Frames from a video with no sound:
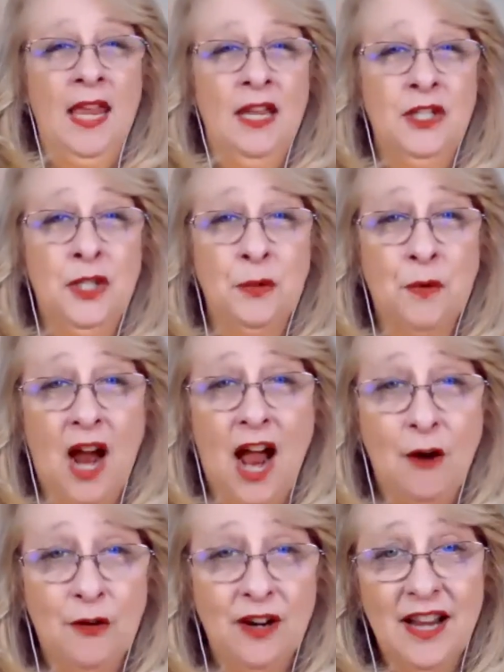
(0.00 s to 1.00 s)
into
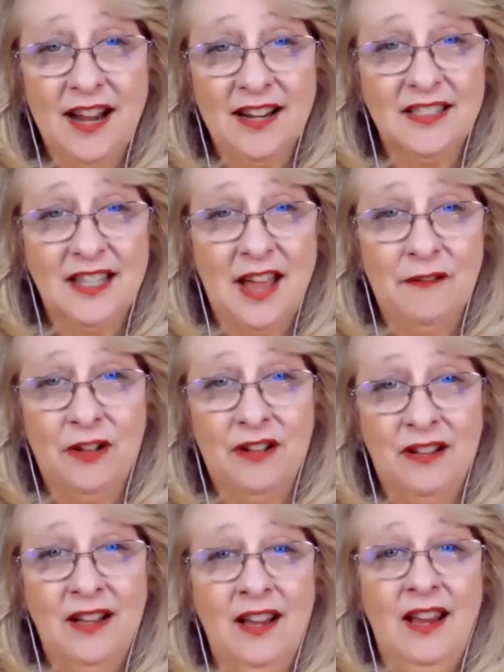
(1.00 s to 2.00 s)
our next
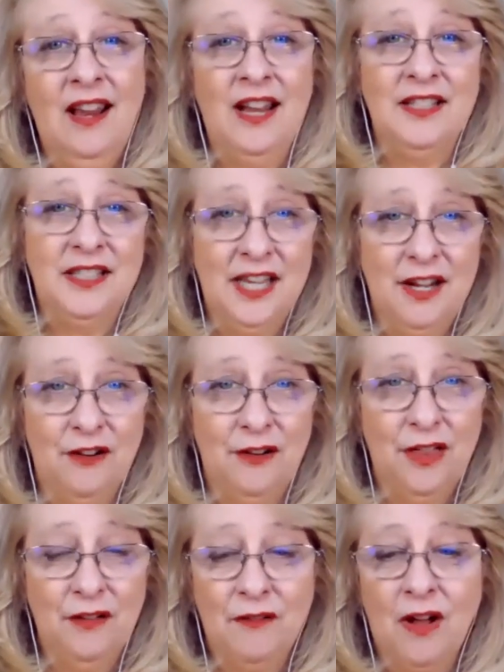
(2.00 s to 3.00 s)
level as the
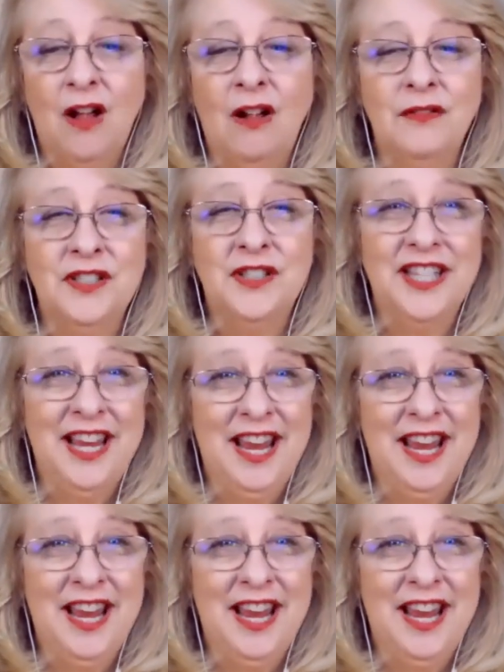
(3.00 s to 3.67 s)
earth evolves